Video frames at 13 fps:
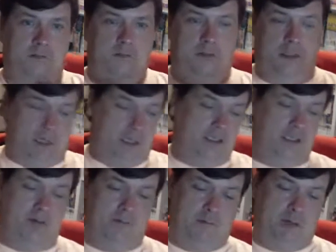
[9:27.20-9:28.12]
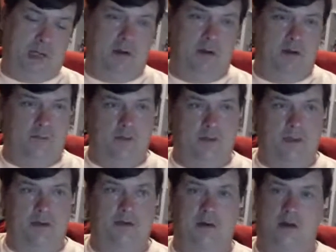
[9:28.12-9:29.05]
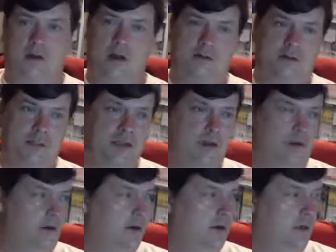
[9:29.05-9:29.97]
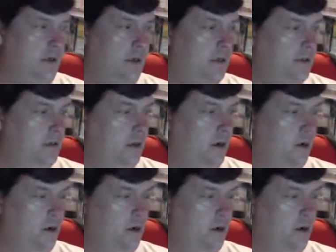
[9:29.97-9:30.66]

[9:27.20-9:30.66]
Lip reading: I saved about $150, $200 there. So,